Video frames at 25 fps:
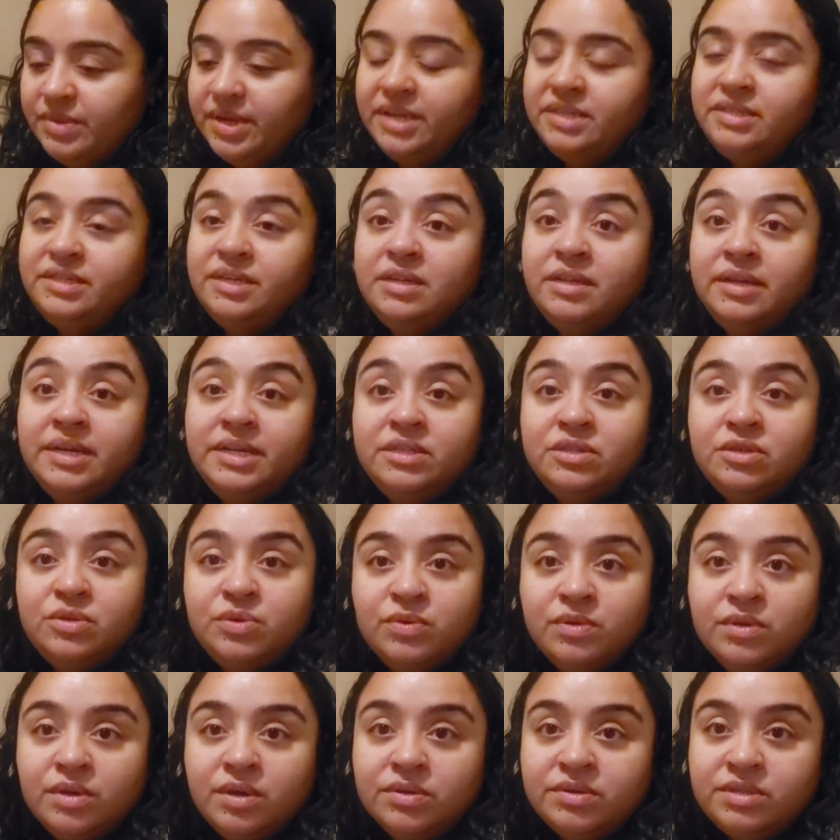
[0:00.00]
I did like
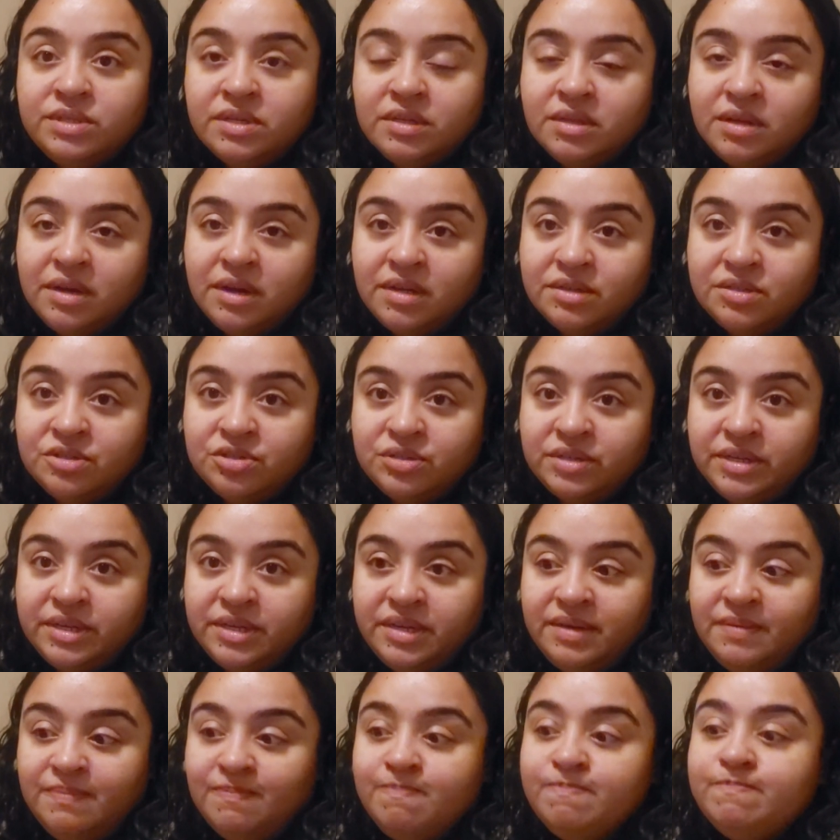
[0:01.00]
two loads of
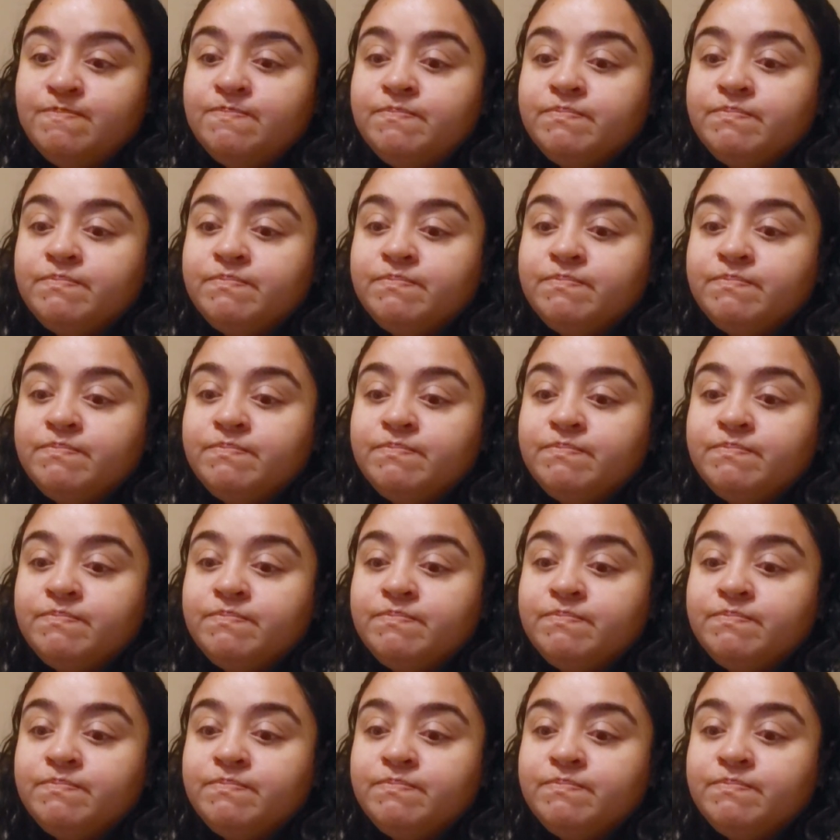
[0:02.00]
laundry.